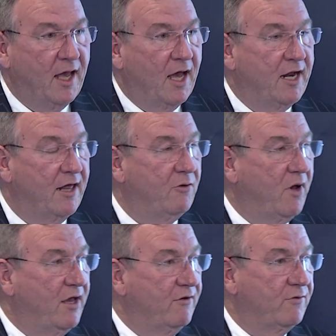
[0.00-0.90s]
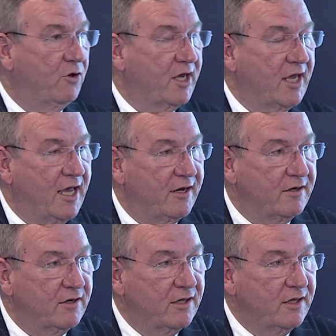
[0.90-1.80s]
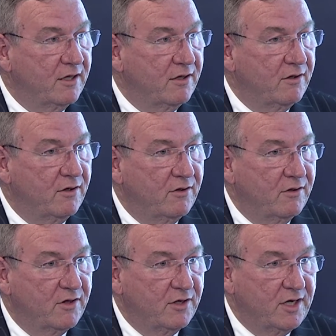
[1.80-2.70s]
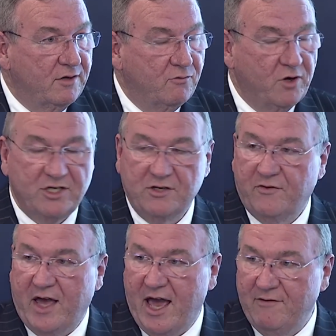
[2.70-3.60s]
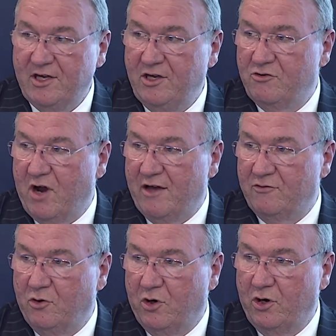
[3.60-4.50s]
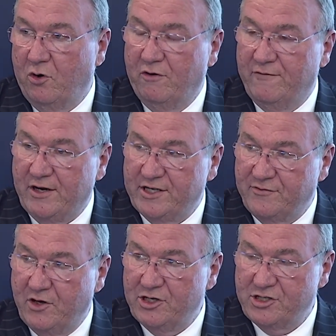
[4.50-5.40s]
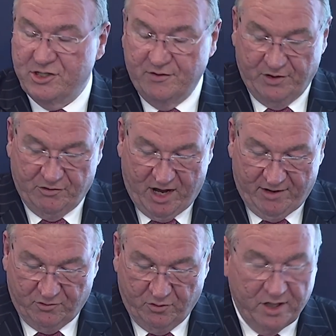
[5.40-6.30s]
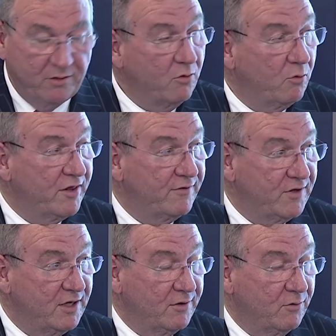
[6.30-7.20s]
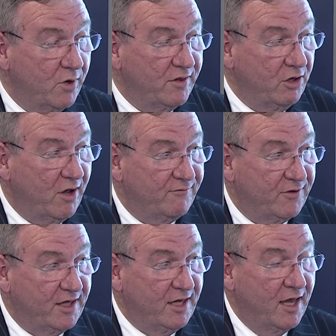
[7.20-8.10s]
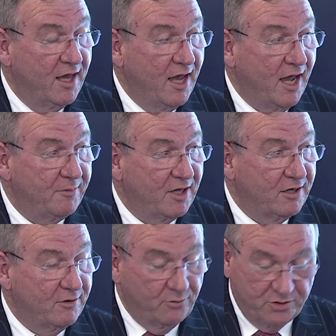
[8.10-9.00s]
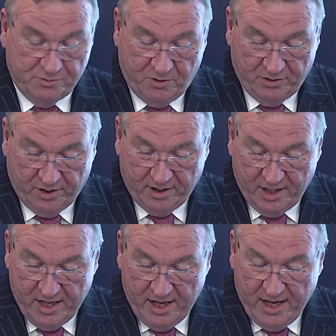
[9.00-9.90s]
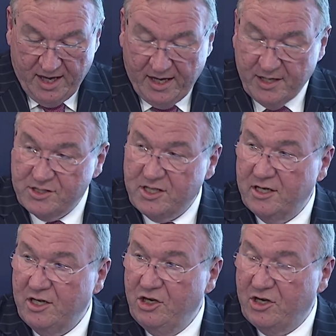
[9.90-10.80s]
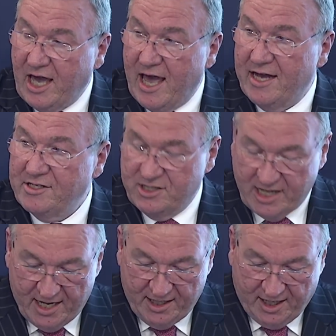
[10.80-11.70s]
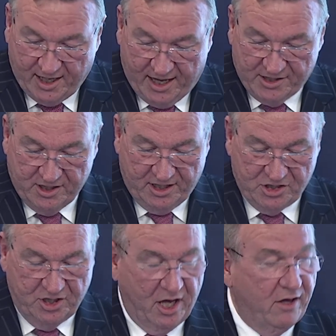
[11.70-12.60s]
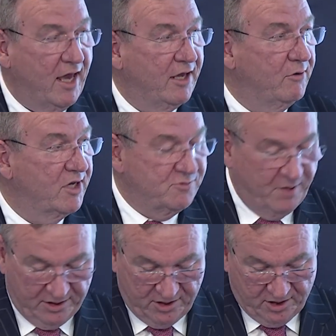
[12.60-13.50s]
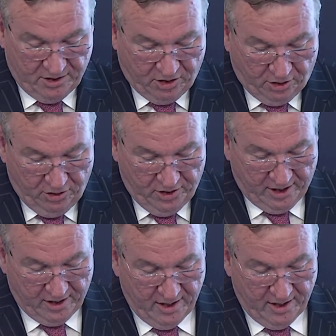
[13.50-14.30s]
Another way of looking at it, the reason for having your draft order or various versions of your draft order, whether you are for the applicant or the respondent, is that you can't start your case unless you know how you expect to conclude it.